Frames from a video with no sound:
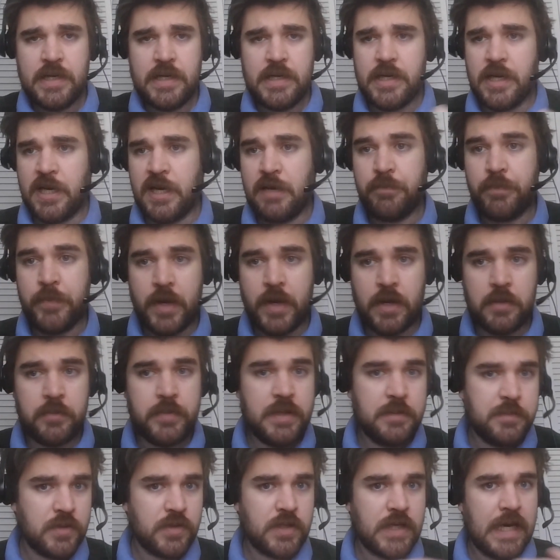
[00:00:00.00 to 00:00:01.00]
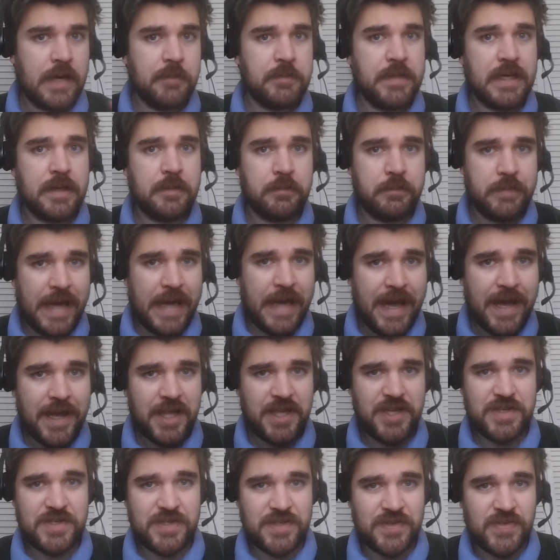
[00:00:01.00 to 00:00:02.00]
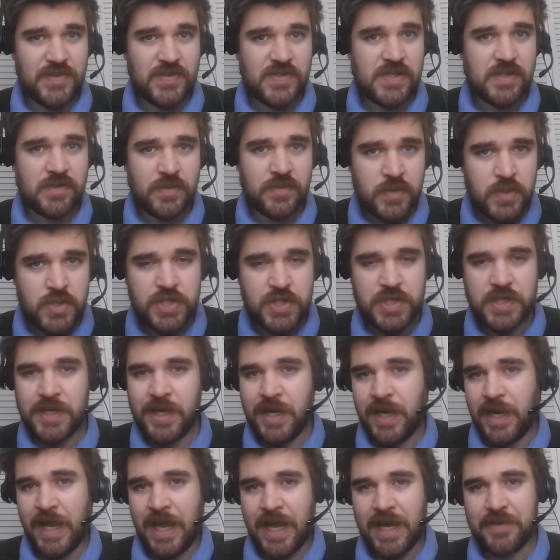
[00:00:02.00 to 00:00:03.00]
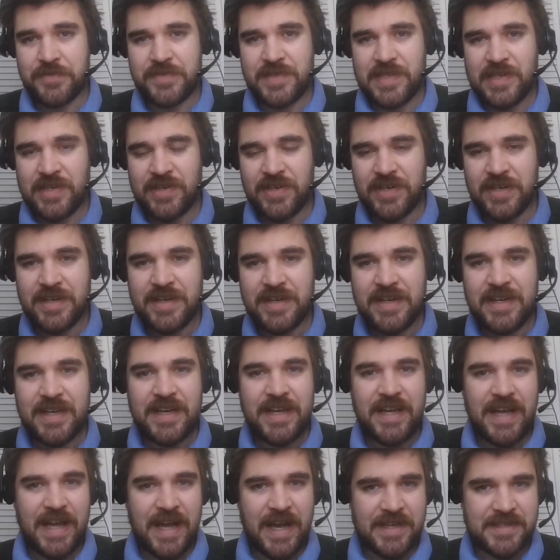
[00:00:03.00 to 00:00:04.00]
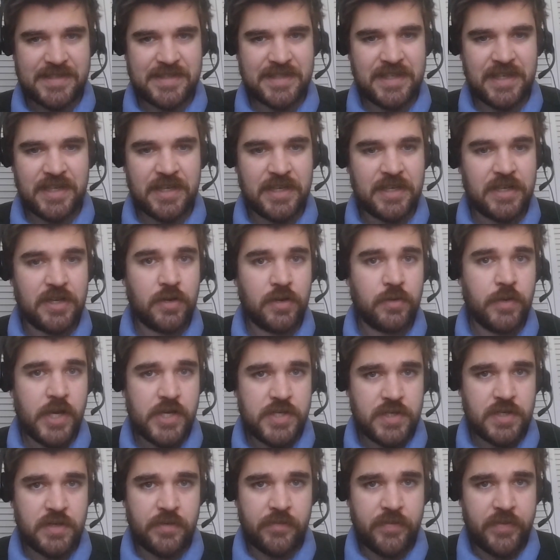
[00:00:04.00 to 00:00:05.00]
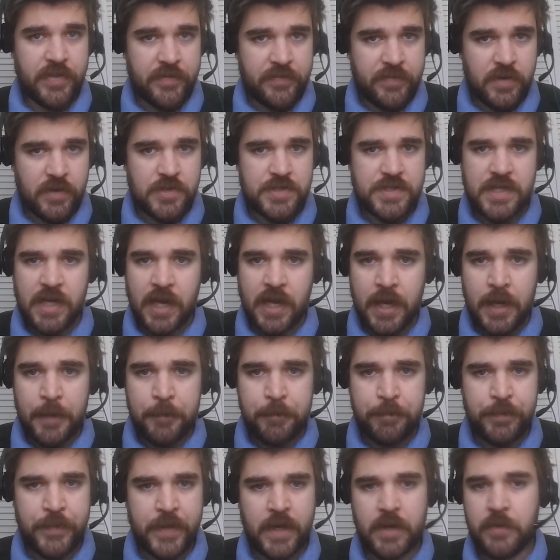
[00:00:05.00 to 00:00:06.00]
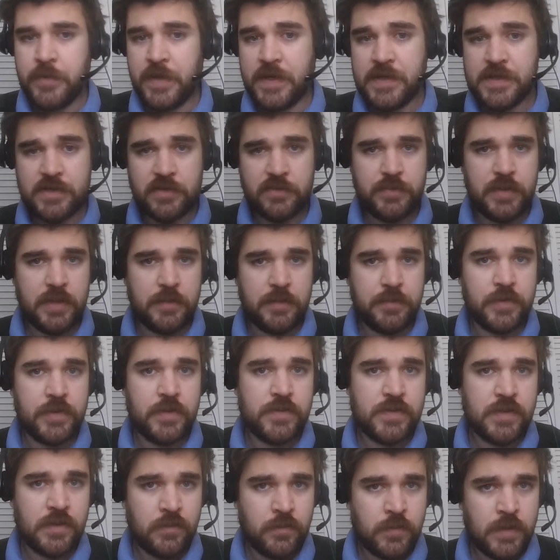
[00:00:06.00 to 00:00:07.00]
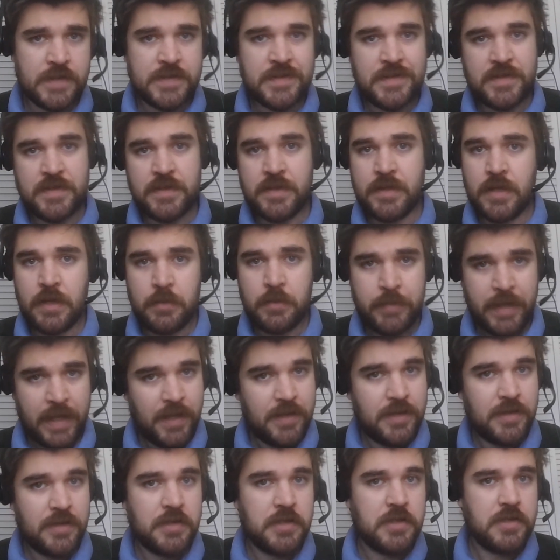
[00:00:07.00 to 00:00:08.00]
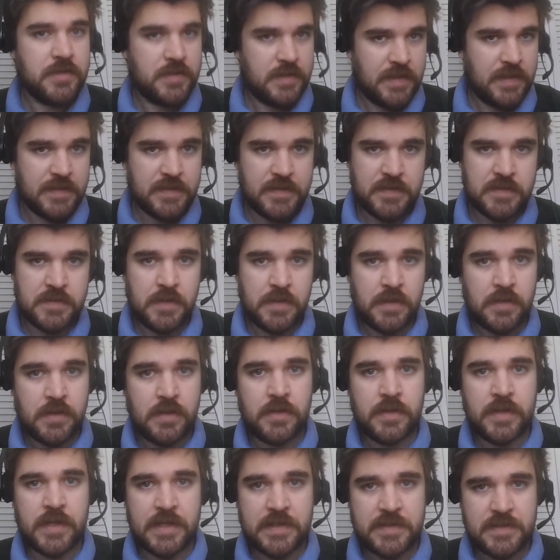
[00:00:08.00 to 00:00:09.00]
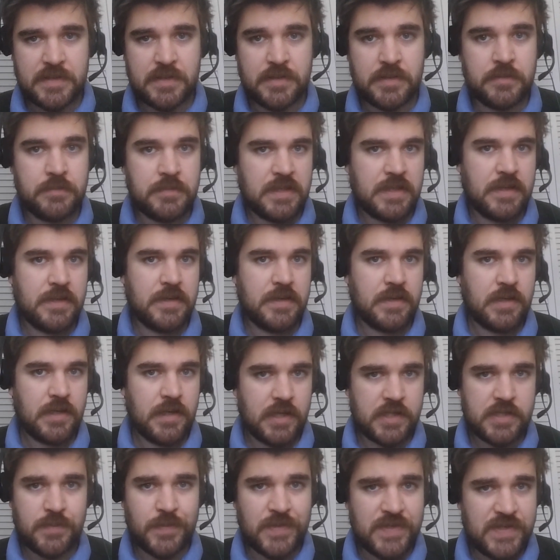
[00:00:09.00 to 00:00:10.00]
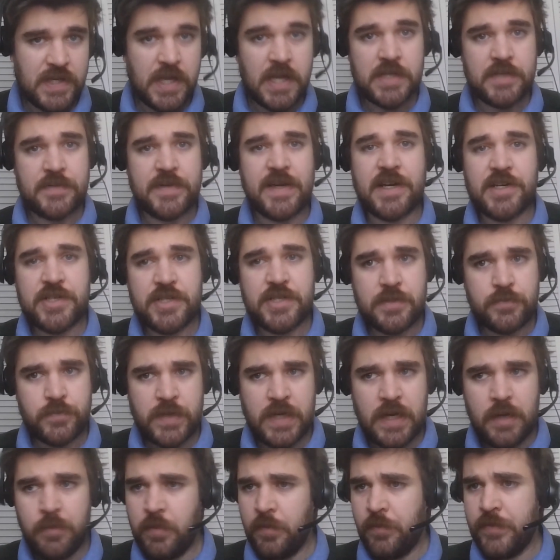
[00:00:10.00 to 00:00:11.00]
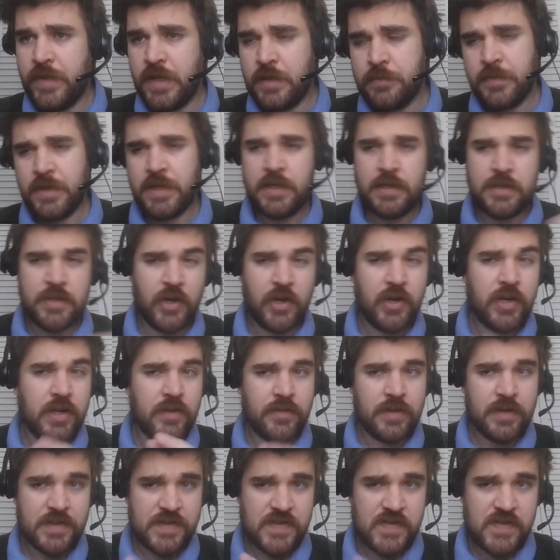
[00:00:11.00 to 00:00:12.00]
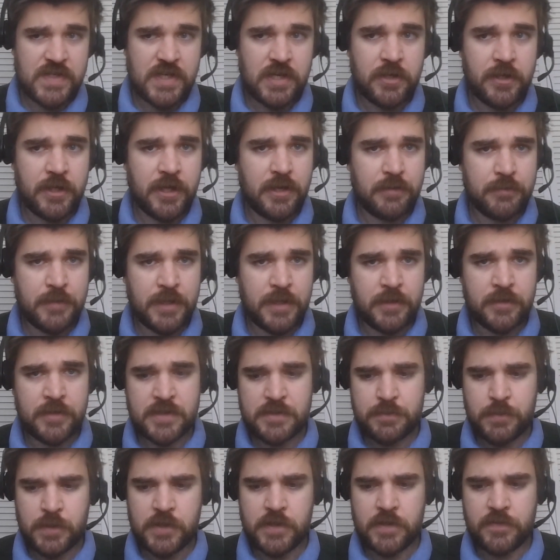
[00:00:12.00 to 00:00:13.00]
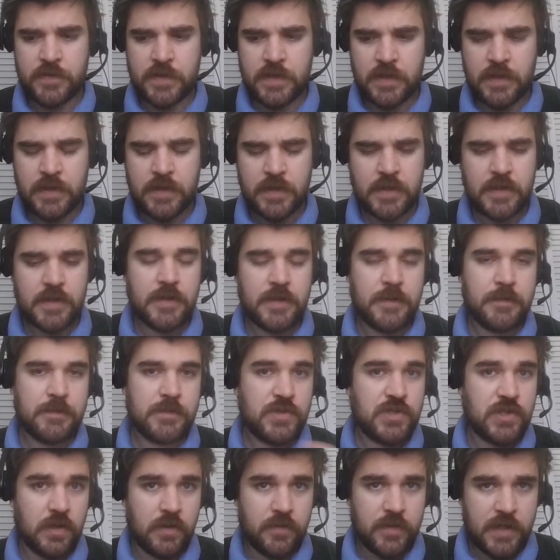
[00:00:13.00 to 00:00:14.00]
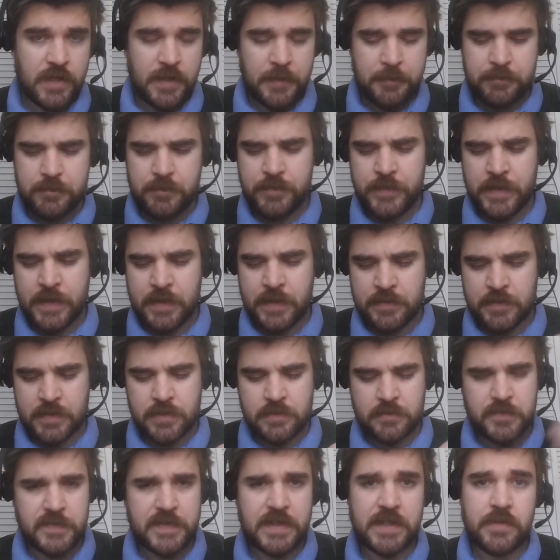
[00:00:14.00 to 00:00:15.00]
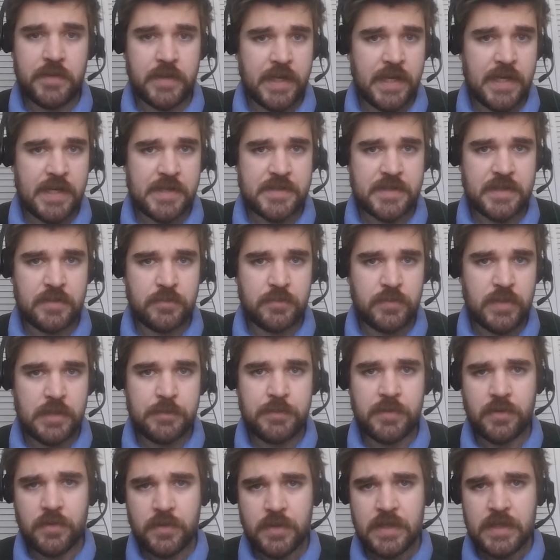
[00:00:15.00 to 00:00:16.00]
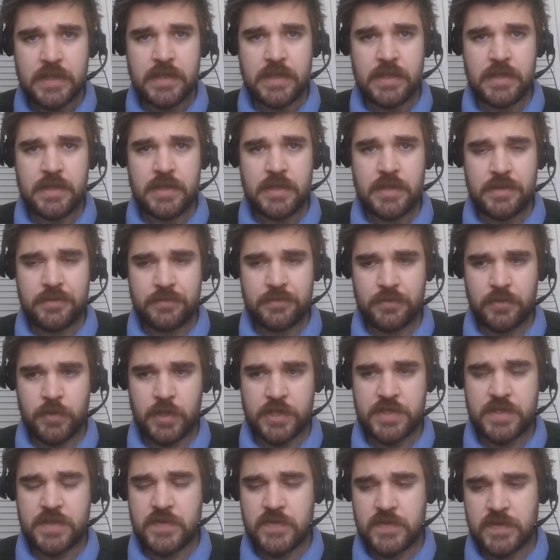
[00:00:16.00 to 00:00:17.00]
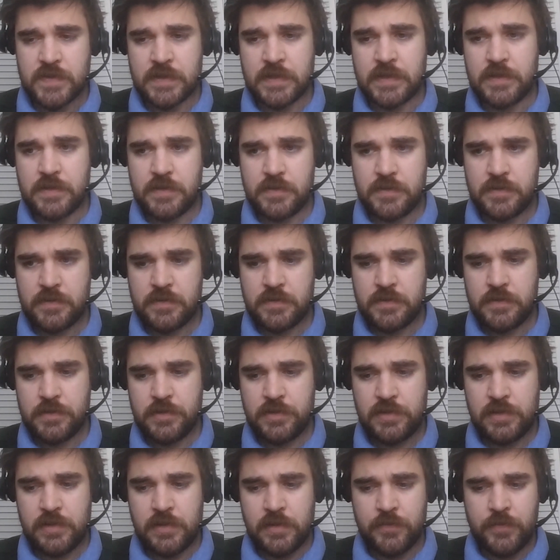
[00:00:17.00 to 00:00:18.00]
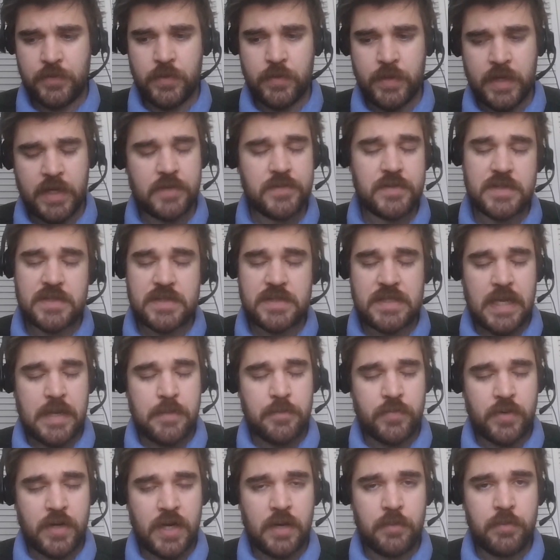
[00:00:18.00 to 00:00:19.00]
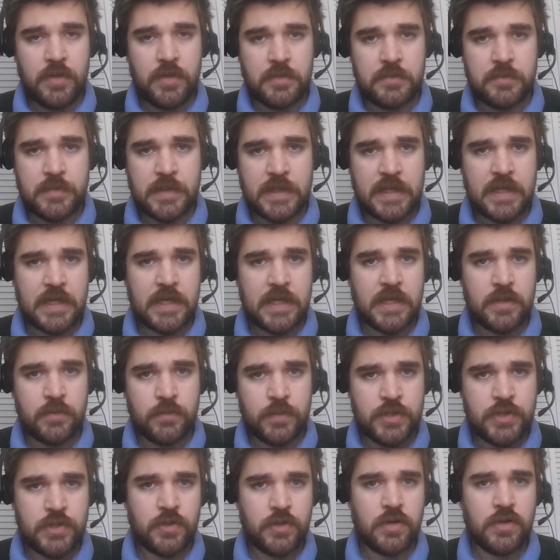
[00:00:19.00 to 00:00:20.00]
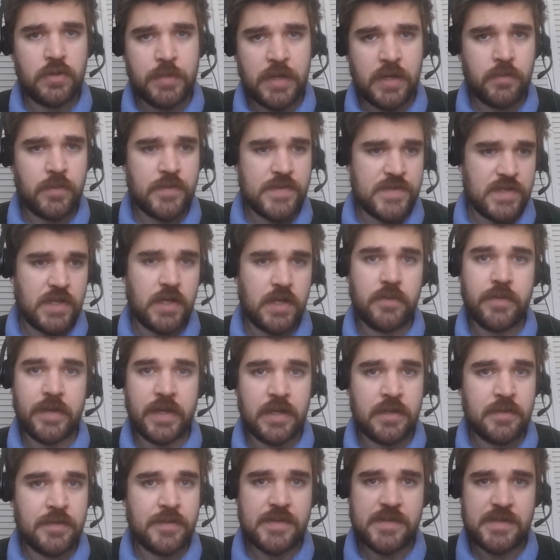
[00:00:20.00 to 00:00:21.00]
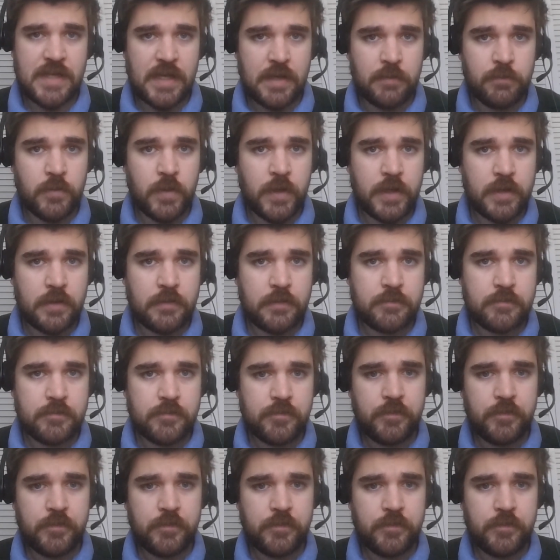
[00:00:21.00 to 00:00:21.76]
Are people coming back to the solution after asking it a question for the first time? Because if people use it once and then abandon it, chances are that's a customer satisfaction problem that might not even necessarily come out as part of the survey. And then finally, asking people questions like, if you had the same problem again, would you go about resolving it in the same way?